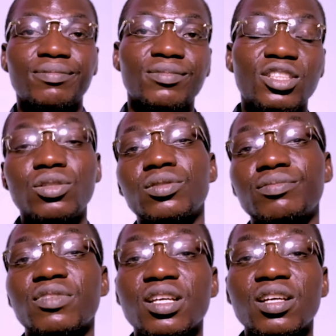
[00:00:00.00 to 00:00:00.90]
So,
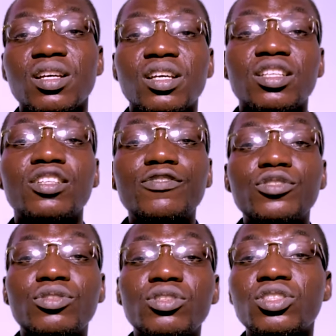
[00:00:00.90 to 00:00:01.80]
if you don't